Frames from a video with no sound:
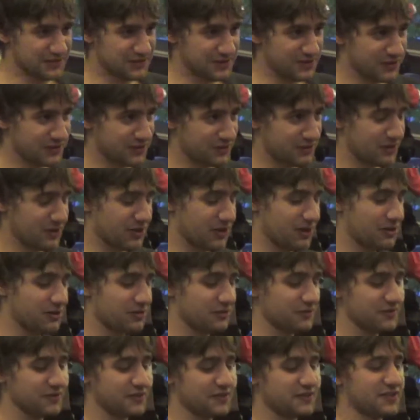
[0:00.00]
So,
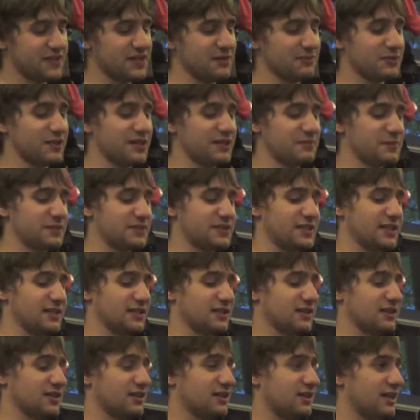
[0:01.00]
over the summer I've been
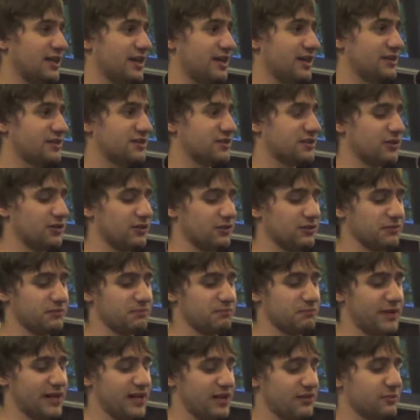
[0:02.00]
taking a class
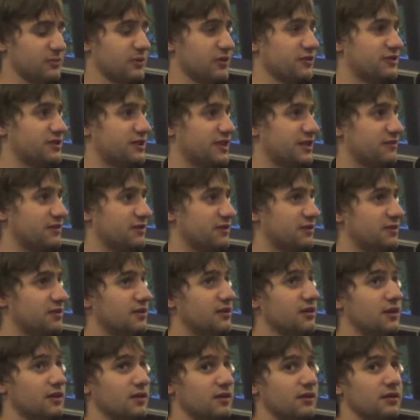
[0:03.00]
called Math
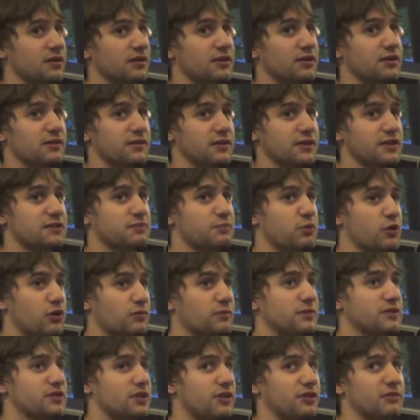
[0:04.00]
107. This
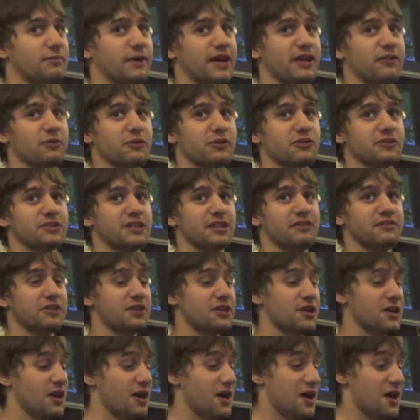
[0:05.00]
poem is called Math 107.